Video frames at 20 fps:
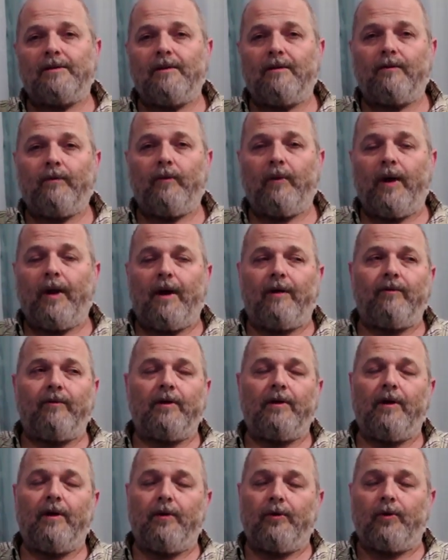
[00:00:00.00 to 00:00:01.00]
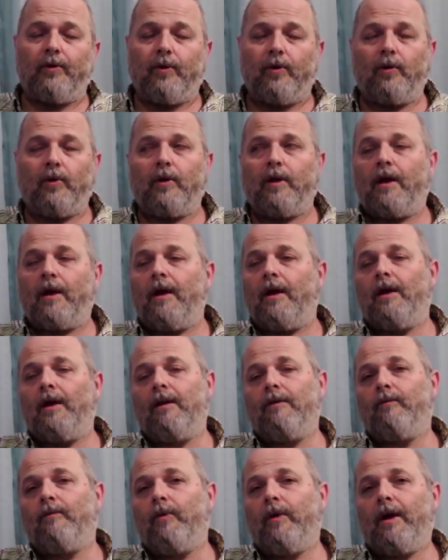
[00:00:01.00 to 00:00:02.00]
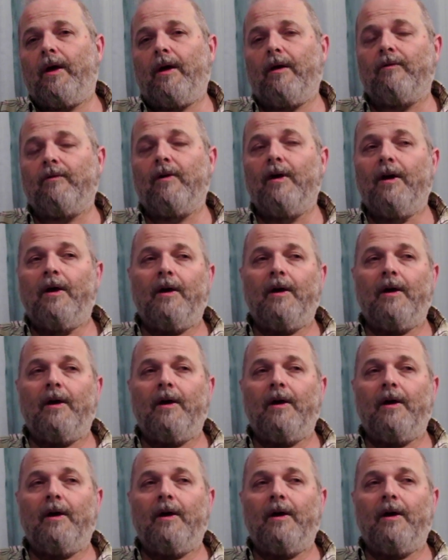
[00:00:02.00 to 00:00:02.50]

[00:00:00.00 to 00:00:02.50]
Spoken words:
if we have another hurricane, if we have